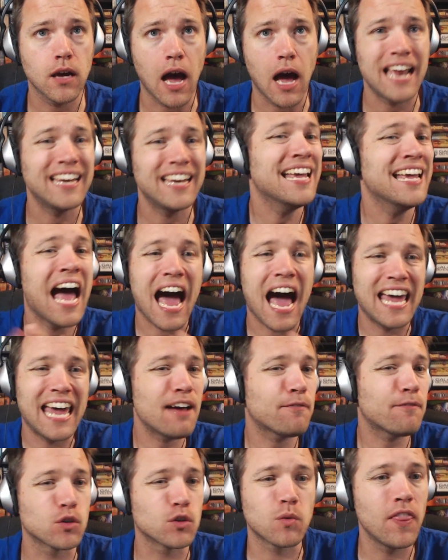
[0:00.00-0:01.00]
I'd
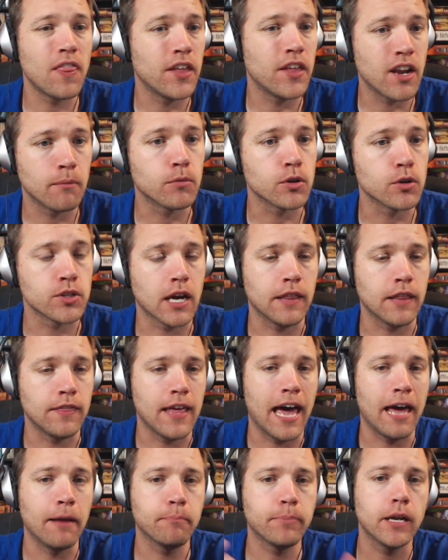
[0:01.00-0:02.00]
have to run the numbers
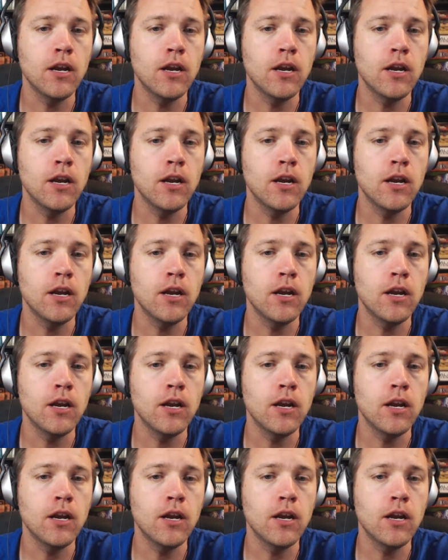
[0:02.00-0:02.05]
on that.